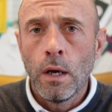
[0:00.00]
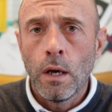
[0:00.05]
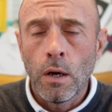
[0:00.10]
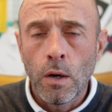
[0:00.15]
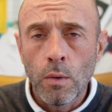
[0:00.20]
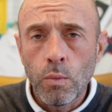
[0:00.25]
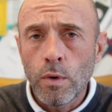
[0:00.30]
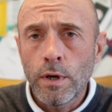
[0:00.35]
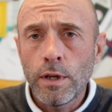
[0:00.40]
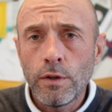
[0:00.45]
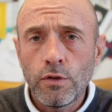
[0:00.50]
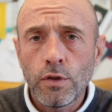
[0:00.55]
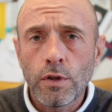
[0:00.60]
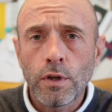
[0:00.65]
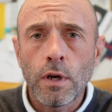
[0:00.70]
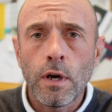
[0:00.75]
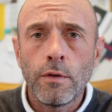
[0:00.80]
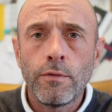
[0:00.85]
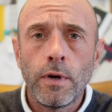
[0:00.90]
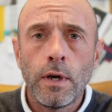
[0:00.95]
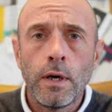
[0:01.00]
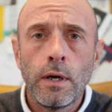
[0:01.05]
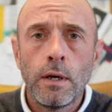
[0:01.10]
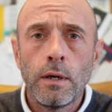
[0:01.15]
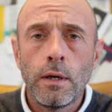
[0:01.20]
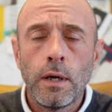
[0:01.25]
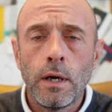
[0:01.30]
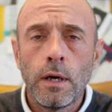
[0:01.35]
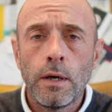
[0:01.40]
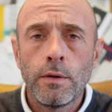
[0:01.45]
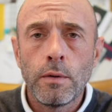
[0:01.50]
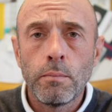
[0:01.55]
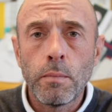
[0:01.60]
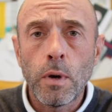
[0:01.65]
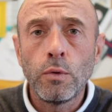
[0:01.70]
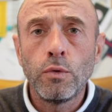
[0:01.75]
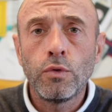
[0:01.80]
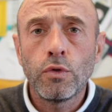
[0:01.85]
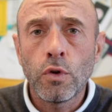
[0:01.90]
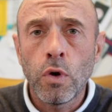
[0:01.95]
I wanted to cover uh, the
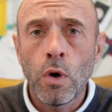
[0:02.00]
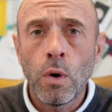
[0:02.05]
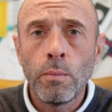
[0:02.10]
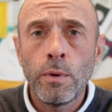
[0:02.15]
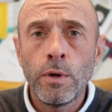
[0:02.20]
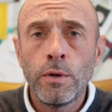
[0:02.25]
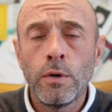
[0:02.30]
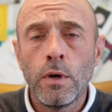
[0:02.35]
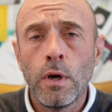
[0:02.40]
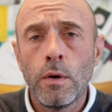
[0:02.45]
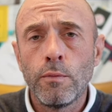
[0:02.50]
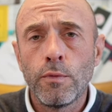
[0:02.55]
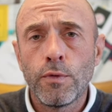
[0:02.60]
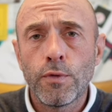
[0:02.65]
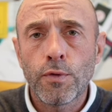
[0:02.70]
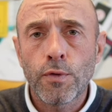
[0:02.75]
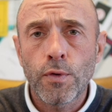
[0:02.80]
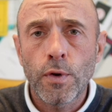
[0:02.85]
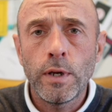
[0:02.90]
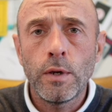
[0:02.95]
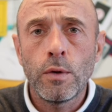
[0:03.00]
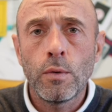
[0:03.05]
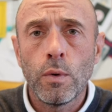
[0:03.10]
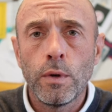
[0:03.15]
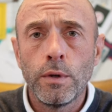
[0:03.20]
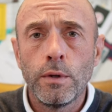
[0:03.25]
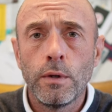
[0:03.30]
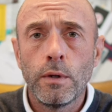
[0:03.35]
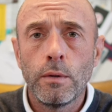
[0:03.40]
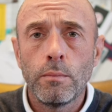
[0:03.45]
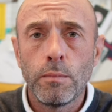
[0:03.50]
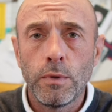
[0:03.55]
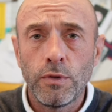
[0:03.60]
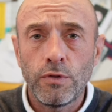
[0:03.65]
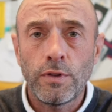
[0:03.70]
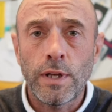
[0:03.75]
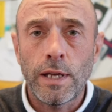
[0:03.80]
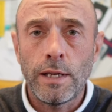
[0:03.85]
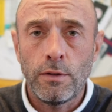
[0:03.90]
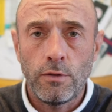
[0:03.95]
most common and frequent
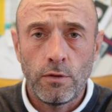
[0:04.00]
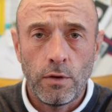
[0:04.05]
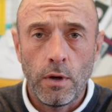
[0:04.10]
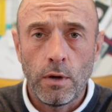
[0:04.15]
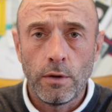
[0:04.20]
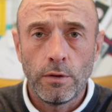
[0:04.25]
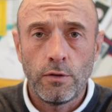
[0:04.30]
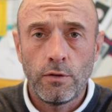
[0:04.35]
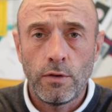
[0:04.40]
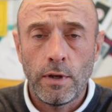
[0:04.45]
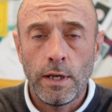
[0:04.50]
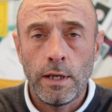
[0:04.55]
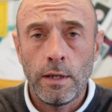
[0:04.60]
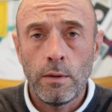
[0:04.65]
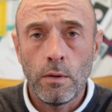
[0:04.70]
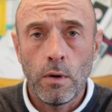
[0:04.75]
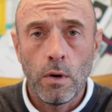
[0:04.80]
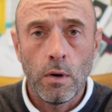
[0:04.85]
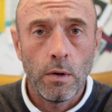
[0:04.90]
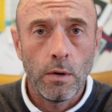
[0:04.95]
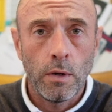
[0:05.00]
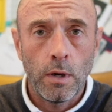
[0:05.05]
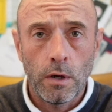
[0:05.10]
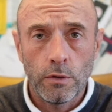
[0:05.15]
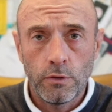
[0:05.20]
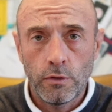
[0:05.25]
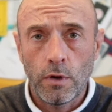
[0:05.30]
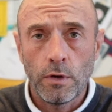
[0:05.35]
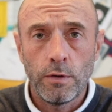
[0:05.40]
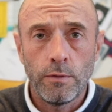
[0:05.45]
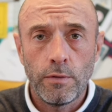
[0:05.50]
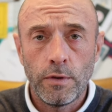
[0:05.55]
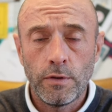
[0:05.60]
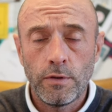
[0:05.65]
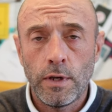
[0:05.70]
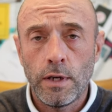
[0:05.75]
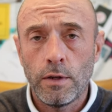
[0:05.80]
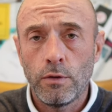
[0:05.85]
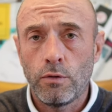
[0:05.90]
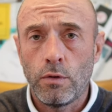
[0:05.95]
mistakes that I see on our site
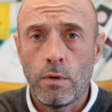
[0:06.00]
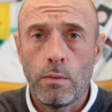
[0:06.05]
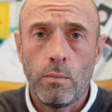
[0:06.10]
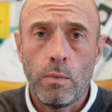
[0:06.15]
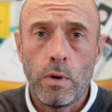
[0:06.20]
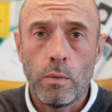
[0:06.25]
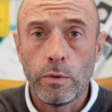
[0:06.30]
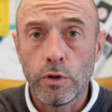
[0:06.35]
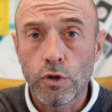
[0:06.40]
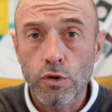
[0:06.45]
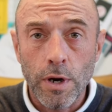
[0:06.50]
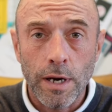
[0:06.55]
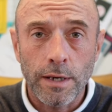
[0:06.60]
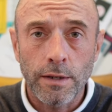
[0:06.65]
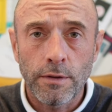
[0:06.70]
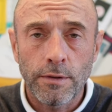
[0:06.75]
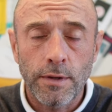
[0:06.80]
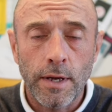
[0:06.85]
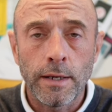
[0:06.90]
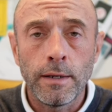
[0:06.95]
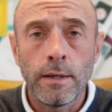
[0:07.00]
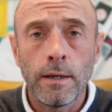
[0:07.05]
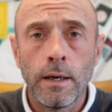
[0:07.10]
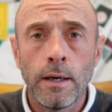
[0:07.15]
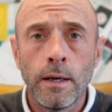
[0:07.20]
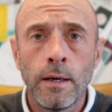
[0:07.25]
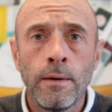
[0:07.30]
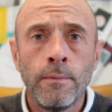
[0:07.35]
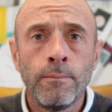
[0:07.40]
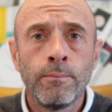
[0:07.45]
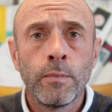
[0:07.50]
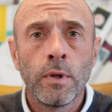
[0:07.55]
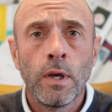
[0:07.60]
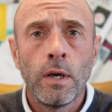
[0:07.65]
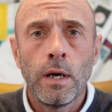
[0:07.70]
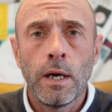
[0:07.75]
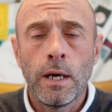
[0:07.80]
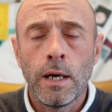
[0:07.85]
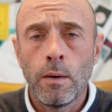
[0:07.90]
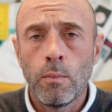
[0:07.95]
visits and when we track the data,
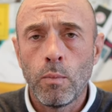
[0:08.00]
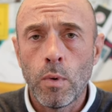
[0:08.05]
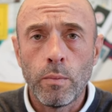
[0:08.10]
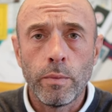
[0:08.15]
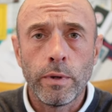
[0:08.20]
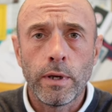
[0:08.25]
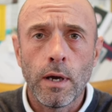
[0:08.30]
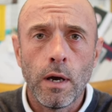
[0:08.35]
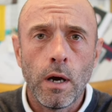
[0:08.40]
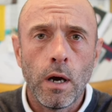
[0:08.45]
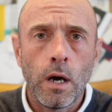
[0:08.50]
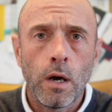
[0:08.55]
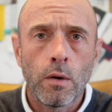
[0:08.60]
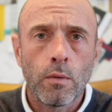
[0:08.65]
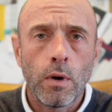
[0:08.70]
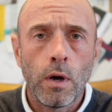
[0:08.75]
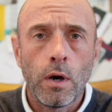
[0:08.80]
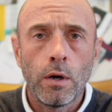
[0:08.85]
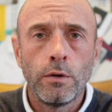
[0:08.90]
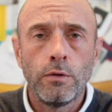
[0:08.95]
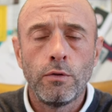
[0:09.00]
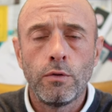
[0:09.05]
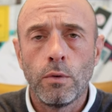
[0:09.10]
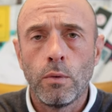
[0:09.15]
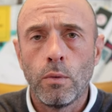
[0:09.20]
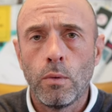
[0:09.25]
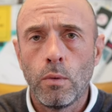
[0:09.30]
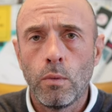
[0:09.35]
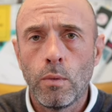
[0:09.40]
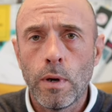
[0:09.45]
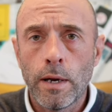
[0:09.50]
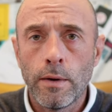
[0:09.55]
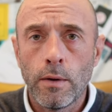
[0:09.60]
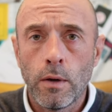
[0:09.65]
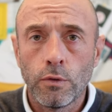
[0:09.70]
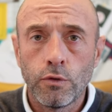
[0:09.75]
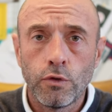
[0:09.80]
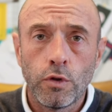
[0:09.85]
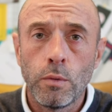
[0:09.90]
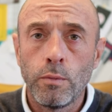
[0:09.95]
um, when we get RIs or when
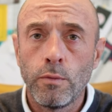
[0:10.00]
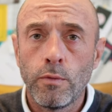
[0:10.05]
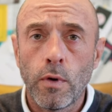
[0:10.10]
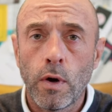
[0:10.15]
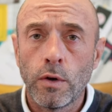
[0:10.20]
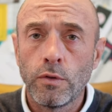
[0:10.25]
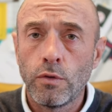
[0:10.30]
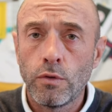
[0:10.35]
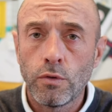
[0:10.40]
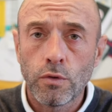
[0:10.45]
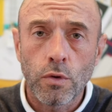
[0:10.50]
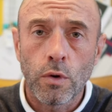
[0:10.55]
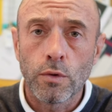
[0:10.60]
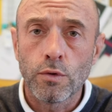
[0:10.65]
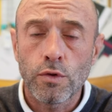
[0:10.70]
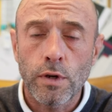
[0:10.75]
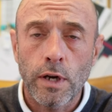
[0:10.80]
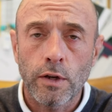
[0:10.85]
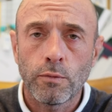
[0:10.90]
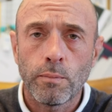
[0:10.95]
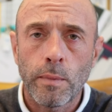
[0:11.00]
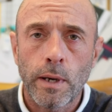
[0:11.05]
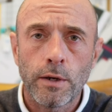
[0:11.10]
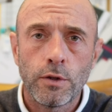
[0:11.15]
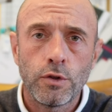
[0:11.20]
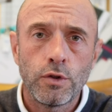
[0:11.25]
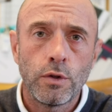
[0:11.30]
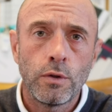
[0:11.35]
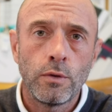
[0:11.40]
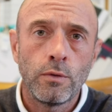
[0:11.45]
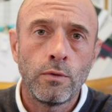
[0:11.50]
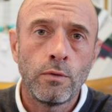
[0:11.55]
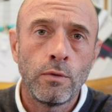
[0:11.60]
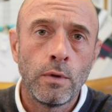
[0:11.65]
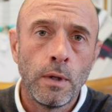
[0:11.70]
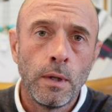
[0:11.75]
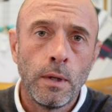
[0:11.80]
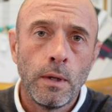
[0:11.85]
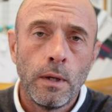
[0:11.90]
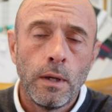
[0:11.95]
our supervisors, contracts
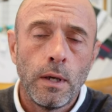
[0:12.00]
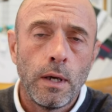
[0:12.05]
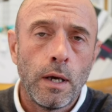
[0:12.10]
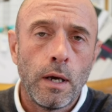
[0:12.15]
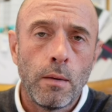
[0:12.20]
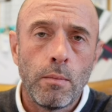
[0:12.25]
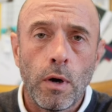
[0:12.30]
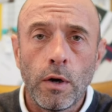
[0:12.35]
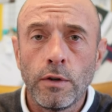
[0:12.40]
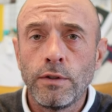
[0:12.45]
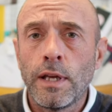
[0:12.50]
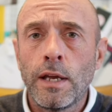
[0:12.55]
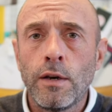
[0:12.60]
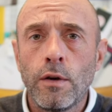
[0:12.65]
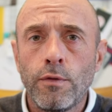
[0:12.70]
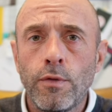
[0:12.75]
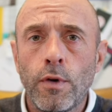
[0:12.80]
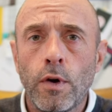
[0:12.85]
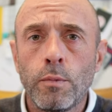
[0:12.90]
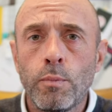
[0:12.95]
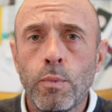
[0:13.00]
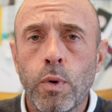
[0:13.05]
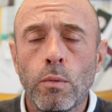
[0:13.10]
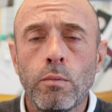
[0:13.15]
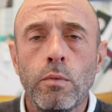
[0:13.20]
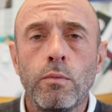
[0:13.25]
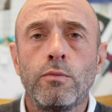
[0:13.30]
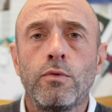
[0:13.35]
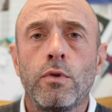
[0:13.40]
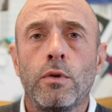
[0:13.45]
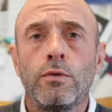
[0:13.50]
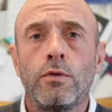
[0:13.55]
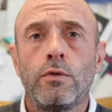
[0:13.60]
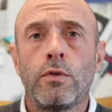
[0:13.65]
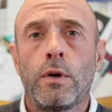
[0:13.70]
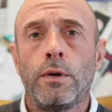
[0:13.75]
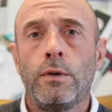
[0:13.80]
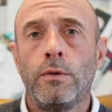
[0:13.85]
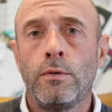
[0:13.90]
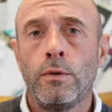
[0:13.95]
managers um, identify problems on
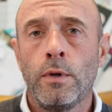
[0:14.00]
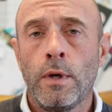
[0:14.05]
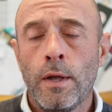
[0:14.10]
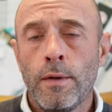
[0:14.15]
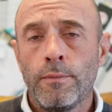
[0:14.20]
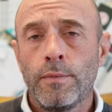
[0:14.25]
sites.